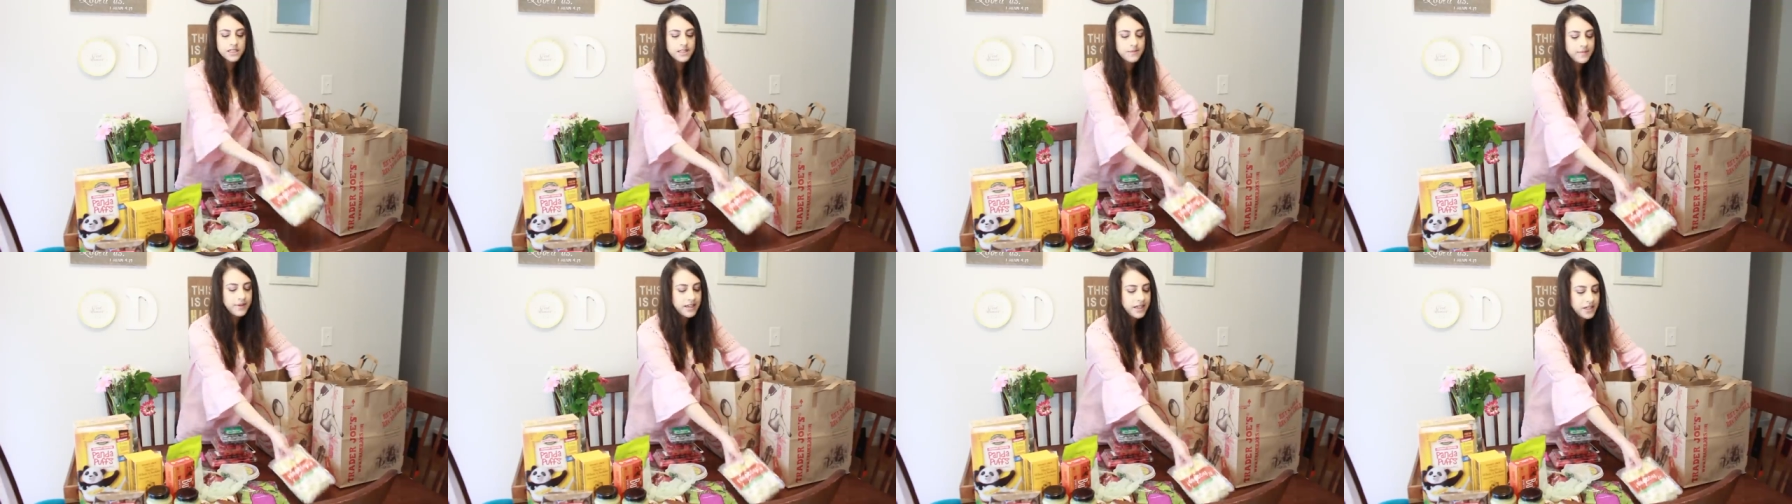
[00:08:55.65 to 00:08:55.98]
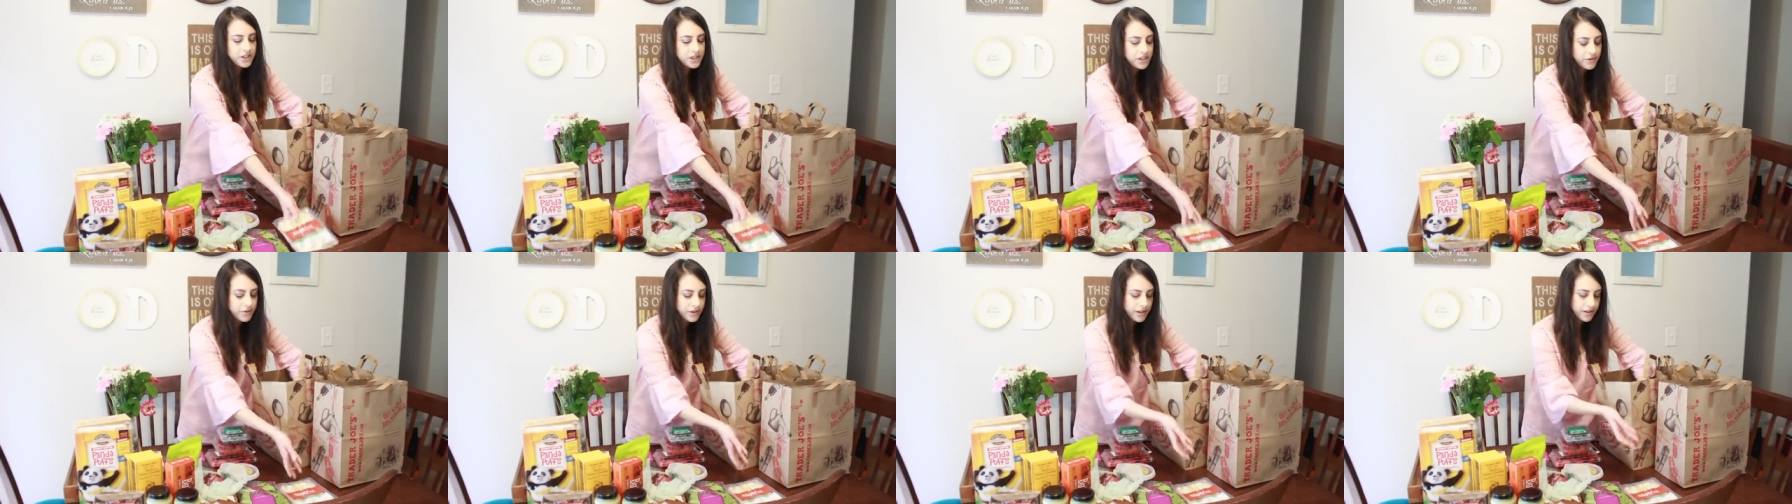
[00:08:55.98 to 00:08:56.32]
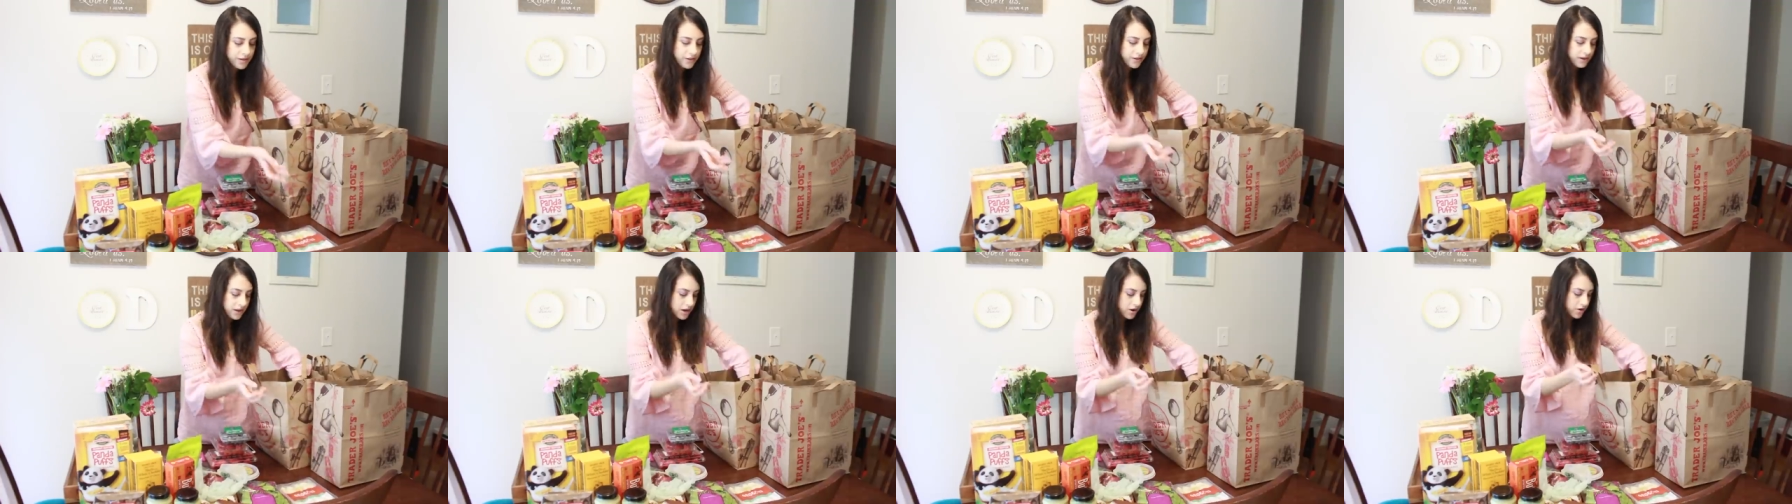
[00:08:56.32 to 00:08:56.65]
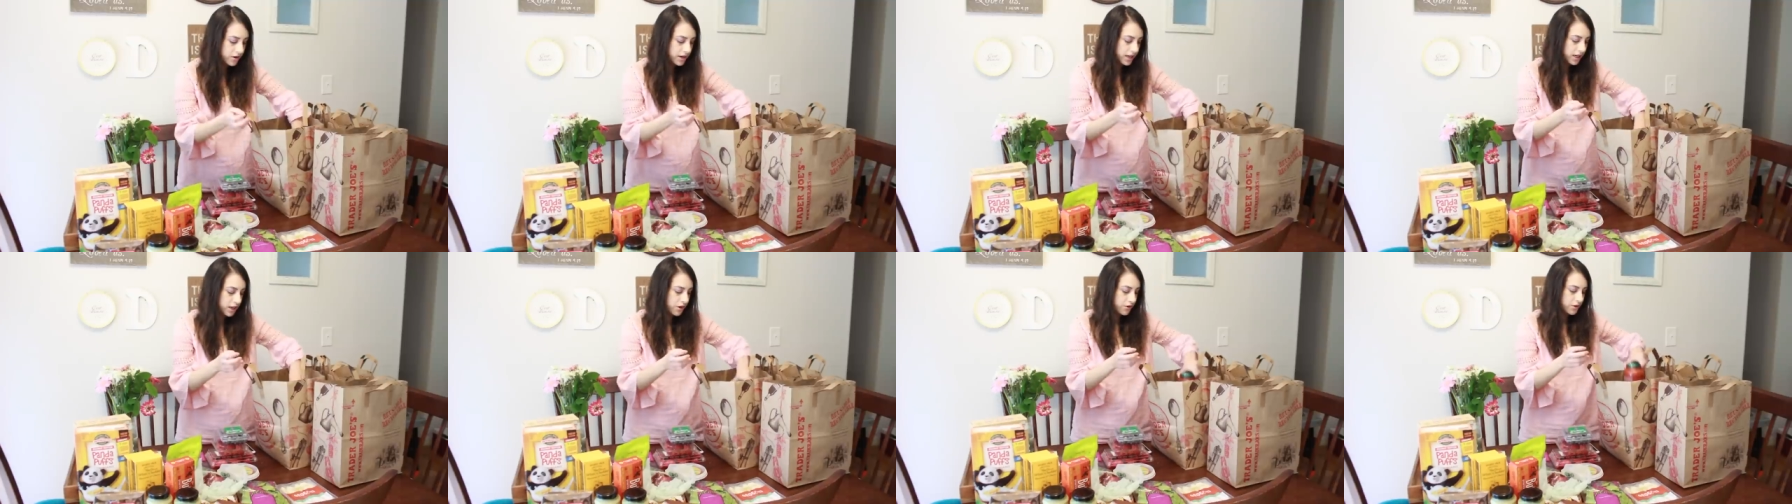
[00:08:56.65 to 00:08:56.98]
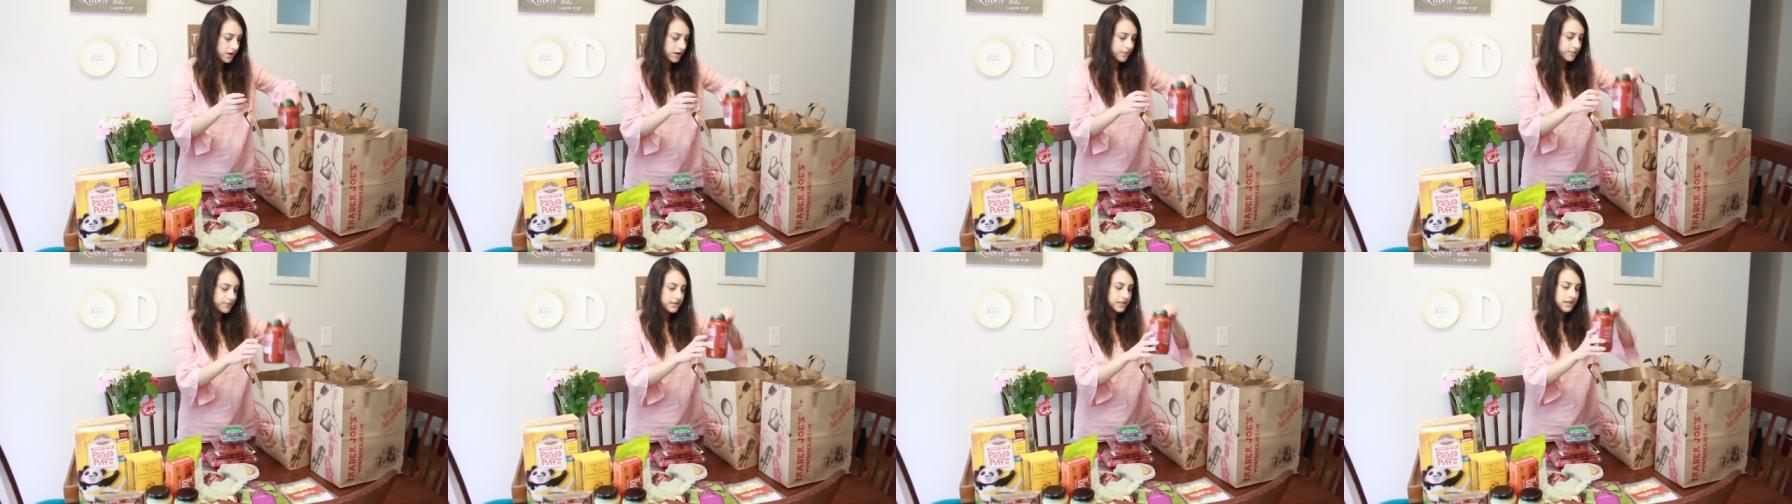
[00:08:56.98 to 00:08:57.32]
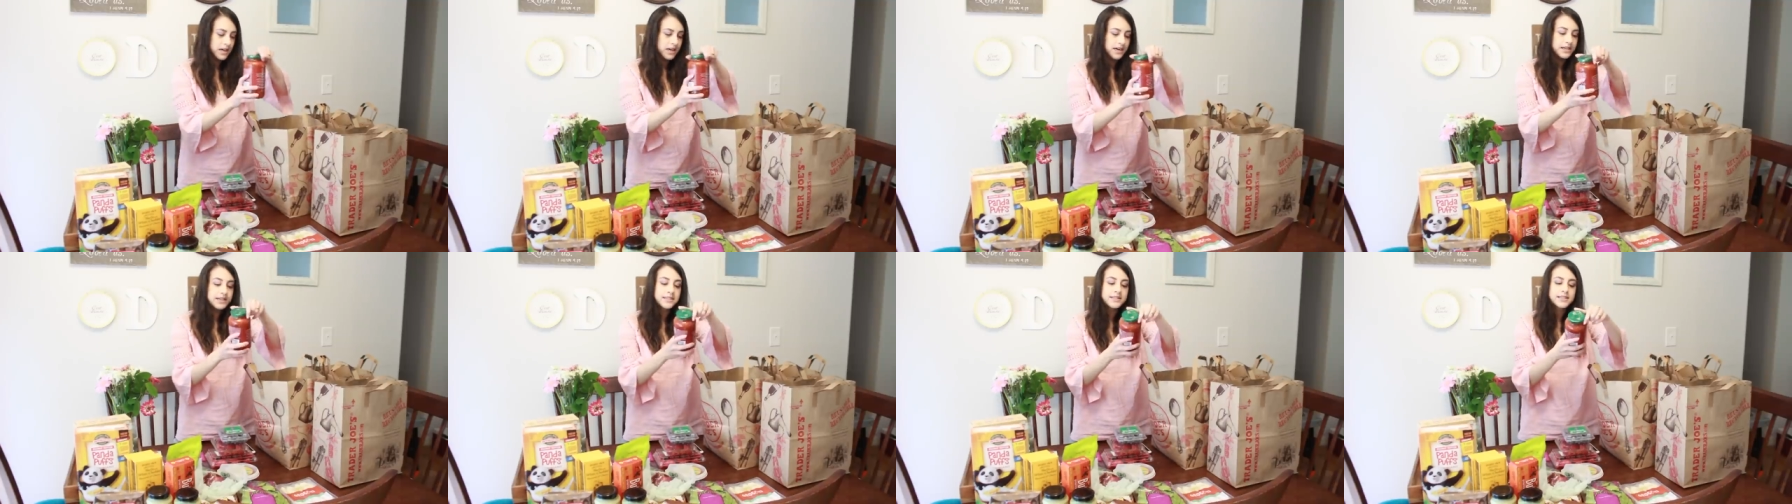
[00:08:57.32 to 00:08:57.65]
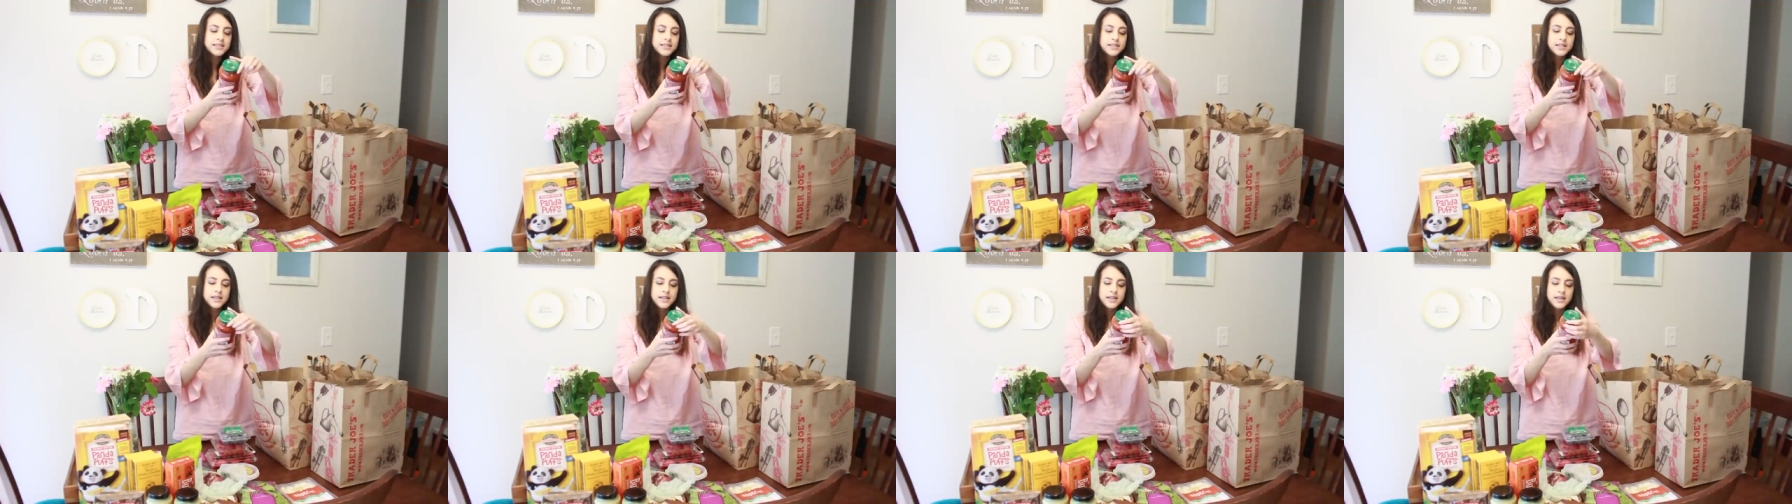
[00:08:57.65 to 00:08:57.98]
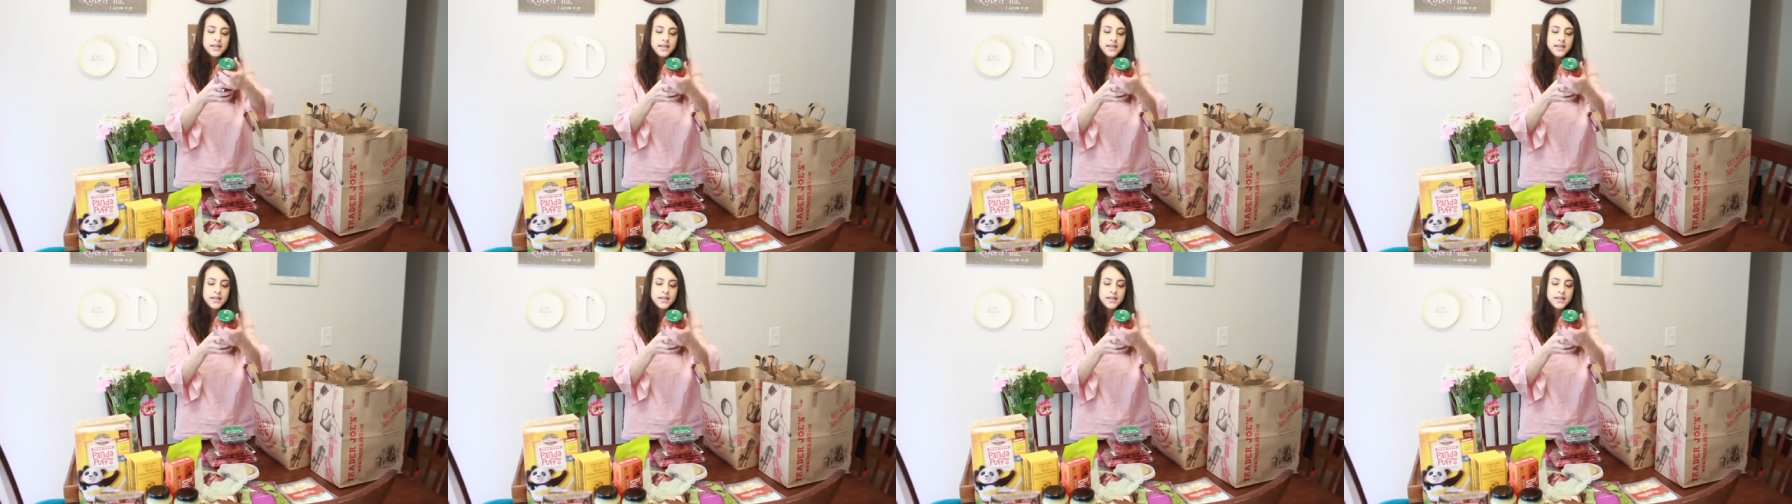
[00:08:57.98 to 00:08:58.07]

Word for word: spinach gnocchi cream sauce,